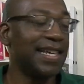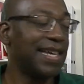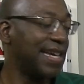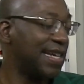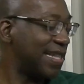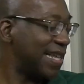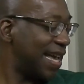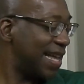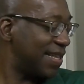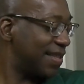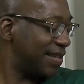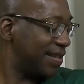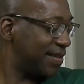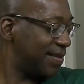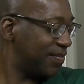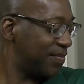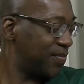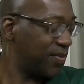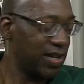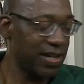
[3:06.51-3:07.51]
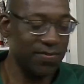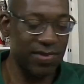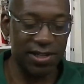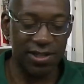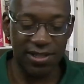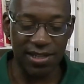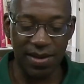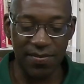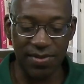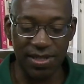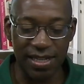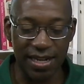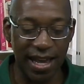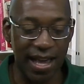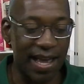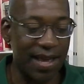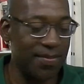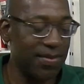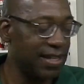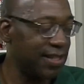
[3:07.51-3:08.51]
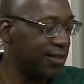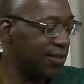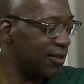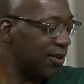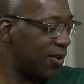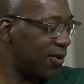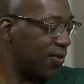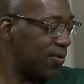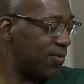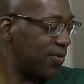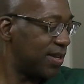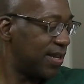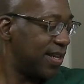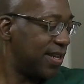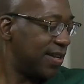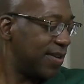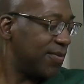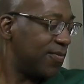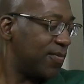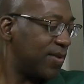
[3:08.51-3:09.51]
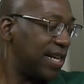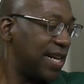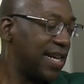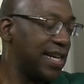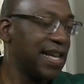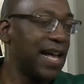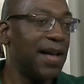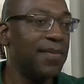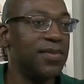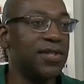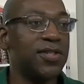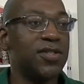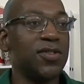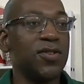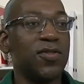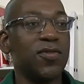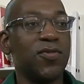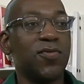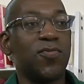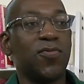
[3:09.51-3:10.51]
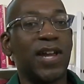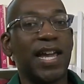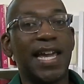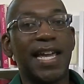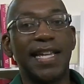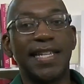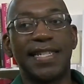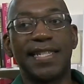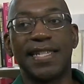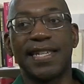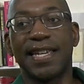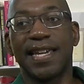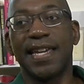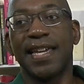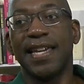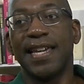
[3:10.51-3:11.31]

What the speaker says: And that pretty much sums it up. And so when it comes to risk